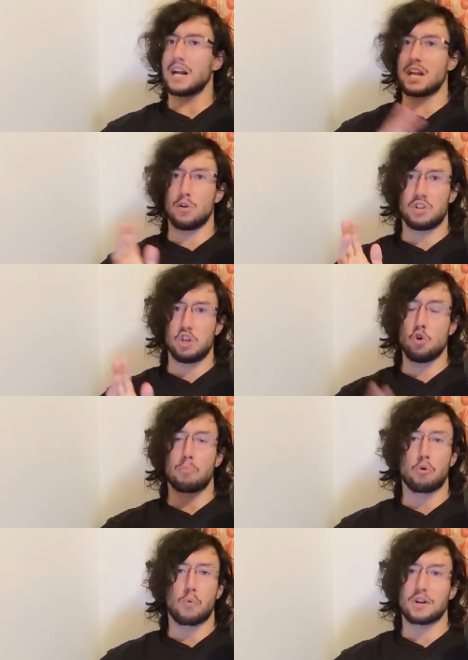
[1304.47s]
I guarantee your
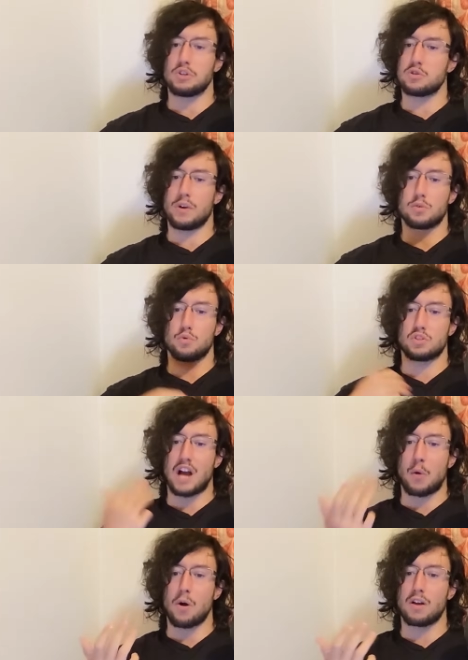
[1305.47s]
progression is going to
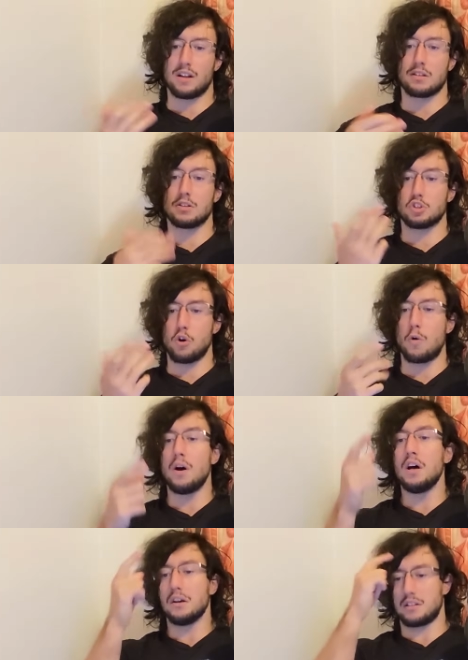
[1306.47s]
skyrocket.
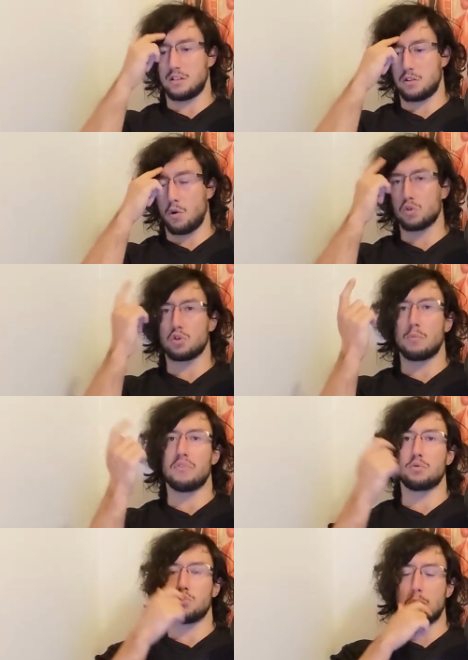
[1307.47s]
So this is also
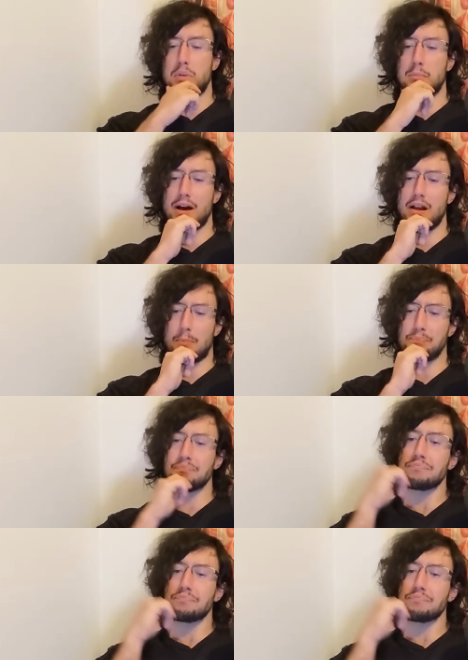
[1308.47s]
something to keep in mind.